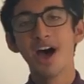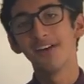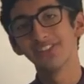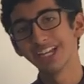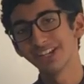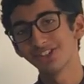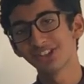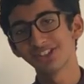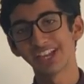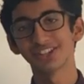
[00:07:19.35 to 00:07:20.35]
of the
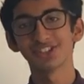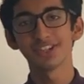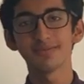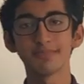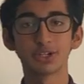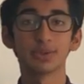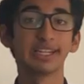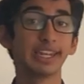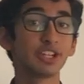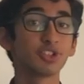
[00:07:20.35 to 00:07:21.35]
intersection
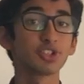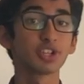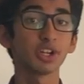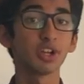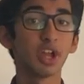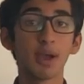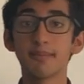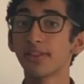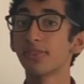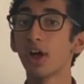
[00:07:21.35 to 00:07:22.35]
between literature,
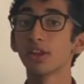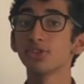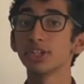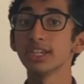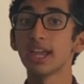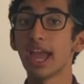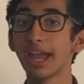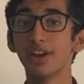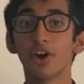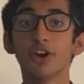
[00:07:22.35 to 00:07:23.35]
mythology,
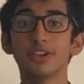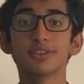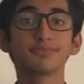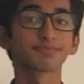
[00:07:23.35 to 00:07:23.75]
and art.